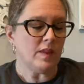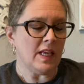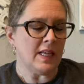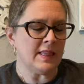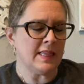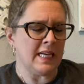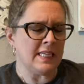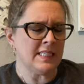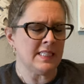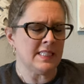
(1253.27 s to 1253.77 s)

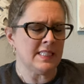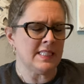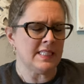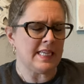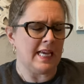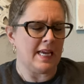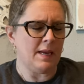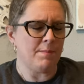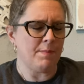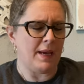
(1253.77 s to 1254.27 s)
that's the
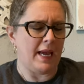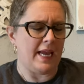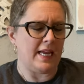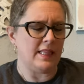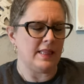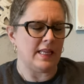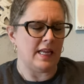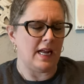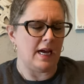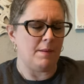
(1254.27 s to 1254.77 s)
same
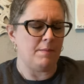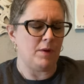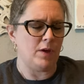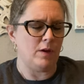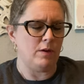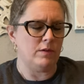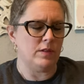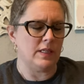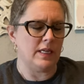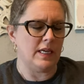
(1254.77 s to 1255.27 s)
paint that I'm
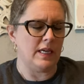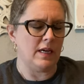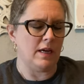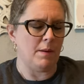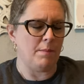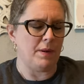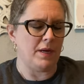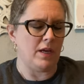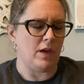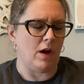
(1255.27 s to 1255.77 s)
using,
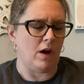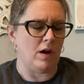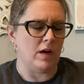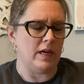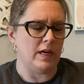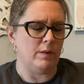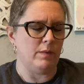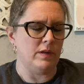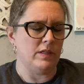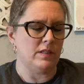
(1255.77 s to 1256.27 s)
but y'all,
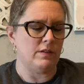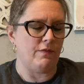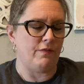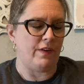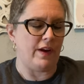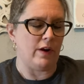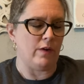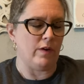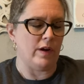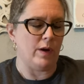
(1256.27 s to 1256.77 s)
it was
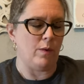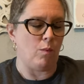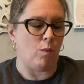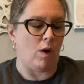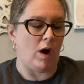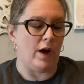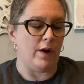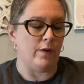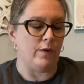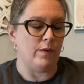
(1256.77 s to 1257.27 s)
very
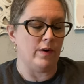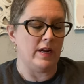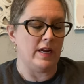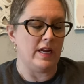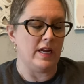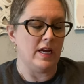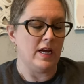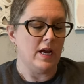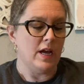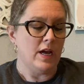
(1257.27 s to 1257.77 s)

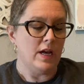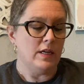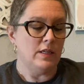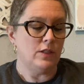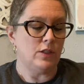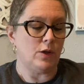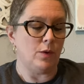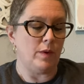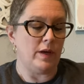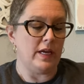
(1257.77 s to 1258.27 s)
watery.
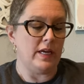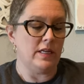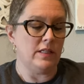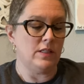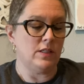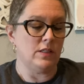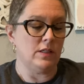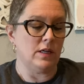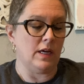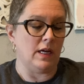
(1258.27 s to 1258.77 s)
So it
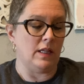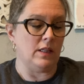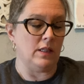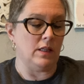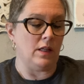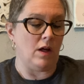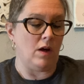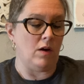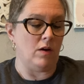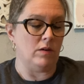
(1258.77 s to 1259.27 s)
took a
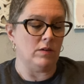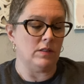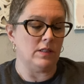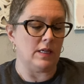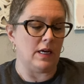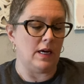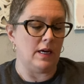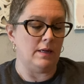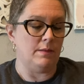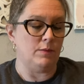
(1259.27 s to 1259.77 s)
long
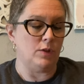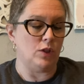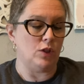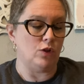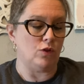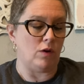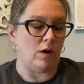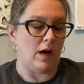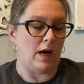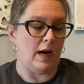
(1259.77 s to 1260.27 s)
time to
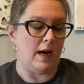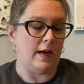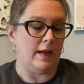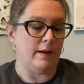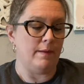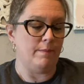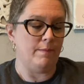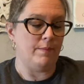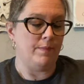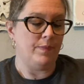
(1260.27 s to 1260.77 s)

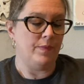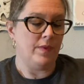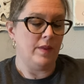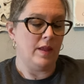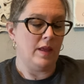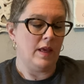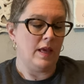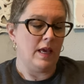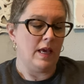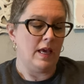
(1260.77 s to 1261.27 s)
dry.
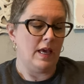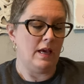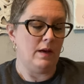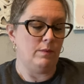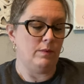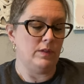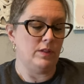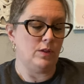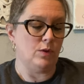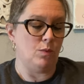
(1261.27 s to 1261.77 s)
It
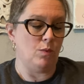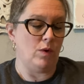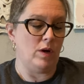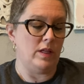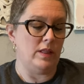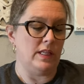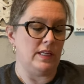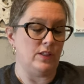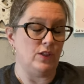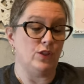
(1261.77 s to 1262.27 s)
was the
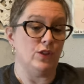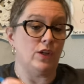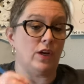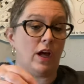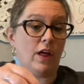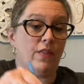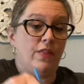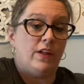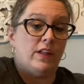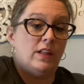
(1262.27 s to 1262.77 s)
one that took
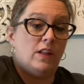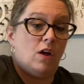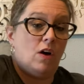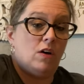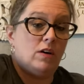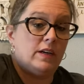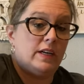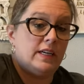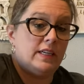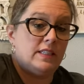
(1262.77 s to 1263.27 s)
the
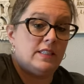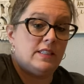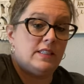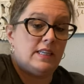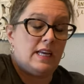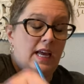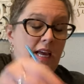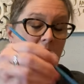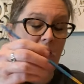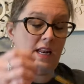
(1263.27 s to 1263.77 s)
longest,
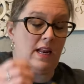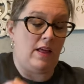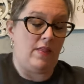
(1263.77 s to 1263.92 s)
and